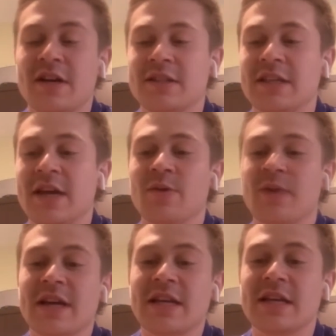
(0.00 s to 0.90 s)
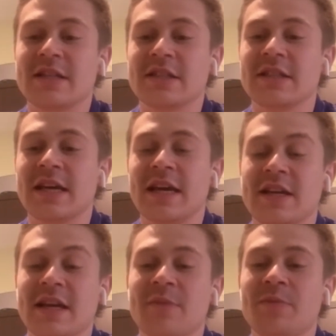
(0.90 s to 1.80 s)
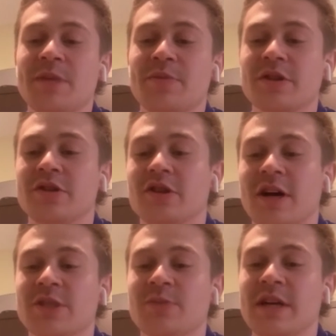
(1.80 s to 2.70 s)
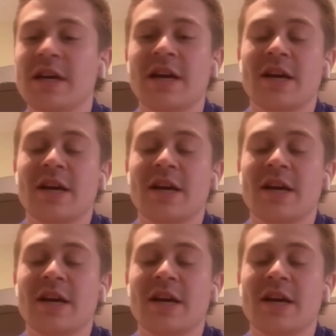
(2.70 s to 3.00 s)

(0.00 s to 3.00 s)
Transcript: say what I needed to say to get people to trust me.